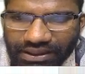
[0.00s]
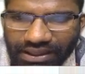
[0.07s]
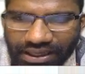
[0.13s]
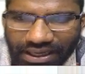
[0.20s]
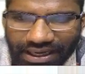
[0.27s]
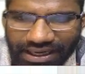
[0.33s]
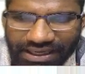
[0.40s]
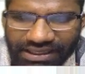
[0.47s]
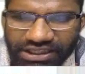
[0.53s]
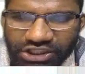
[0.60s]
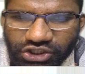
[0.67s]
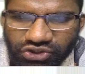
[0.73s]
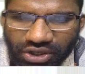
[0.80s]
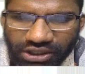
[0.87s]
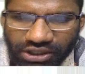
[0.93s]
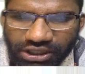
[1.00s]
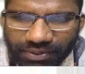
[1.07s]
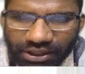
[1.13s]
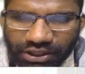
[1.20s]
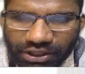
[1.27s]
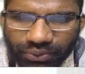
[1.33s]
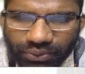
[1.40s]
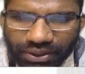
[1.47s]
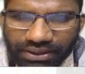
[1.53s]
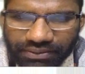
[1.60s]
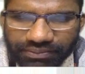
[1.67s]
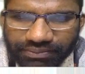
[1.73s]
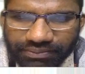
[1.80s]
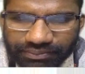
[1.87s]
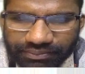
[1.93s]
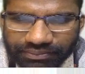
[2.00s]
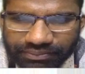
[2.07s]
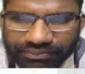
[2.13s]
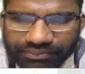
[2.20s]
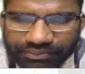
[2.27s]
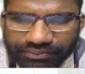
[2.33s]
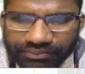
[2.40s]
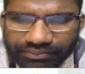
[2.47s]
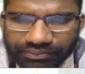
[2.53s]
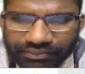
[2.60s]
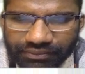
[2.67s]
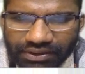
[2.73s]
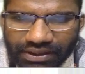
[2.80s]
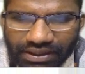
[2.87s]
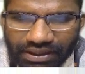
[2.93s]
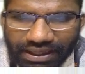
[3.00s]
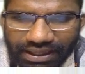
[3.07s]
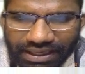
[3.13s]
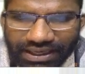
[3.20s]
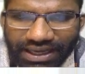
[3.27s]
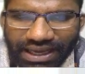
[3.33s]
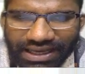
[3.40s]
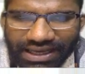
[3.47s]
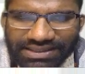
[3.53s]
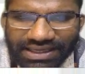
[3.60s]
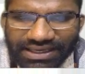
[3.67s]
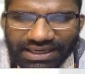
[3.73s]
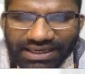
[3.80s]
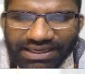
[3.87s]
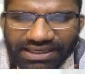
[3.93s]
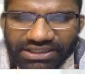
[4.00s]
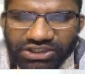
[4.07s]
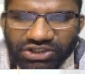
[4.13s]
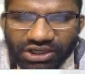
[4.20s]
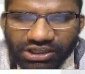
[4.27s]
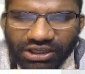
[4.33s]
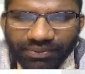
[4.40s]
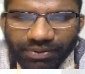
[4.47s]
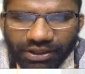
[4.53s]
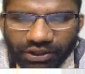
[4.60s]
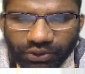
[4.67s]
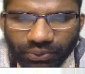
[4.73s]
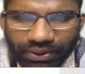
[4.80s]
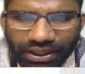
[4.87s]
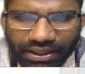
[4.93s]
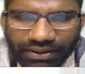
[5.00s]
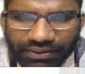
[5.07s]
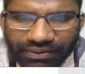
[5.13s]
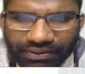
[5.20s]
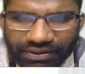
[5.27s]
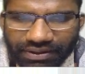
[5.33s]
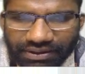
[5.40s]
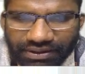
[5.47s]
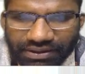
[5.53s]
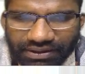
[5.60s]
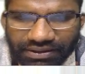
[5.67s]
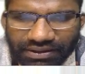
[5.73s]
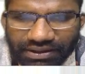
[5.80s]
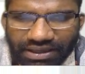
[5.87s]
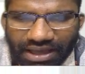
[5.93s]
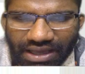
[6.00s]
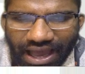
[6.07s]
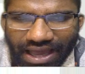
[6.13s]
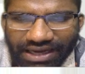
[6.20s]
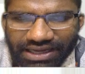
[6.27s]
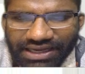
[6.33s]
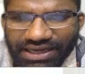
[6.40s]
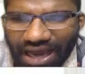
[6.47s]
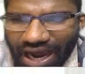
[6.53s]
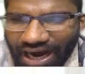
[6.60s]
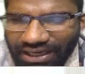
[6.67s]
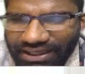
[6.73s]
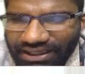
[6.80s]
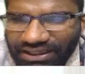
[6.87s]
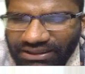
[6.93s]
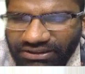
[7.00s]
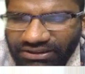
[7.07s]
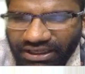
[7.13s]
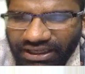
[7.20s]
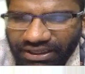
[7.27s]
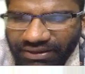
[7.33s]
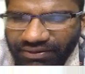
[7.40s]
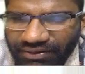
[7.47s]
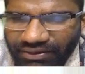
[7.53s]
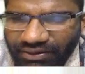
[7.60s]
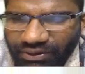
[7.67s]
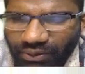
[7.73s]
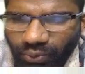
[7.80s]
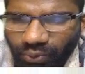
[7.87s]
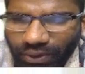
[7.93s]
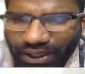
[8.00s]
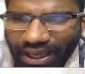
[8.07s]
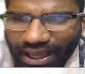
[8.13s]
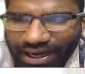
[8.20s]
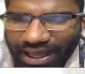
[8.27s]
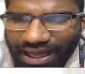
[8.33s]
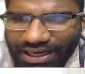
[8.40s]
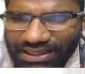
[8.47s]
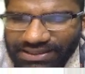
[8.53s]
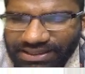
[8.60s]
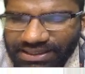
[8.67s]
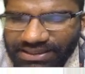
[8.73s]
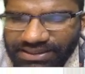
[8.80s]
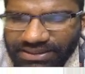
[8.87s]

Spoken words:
indestructible union. India is an indestructible union. And in Article 3, we analysis